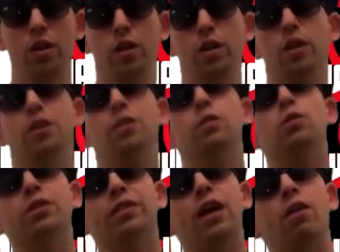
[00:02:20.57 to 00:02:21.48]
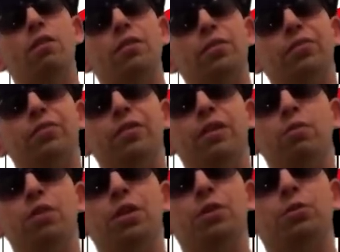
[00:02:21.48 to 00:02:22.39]
And they look down at the sea
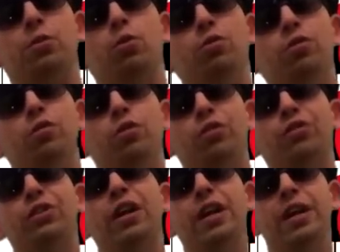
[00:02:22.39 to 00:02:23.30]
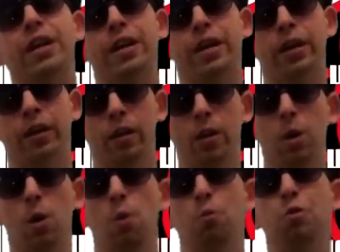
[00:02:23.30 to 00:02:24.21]
where the Yakuzas are staying,
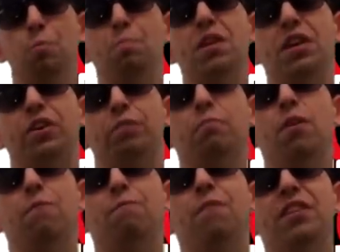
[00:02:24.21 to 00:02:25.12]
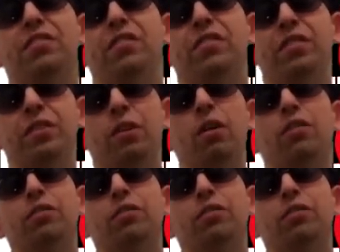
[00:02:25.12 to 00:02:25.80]
with their big smug faces and their